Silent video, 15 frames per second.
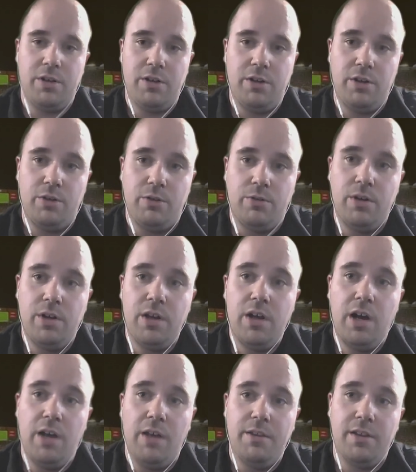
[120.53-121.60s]
can do
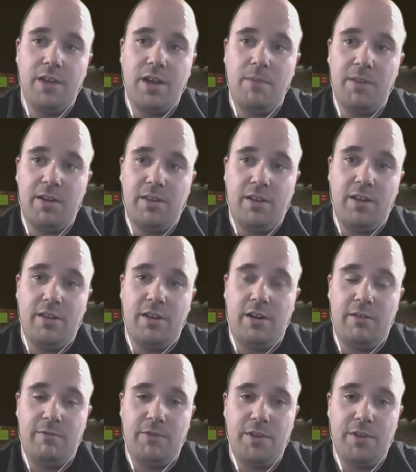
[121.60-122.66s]
uh, this coming season and for the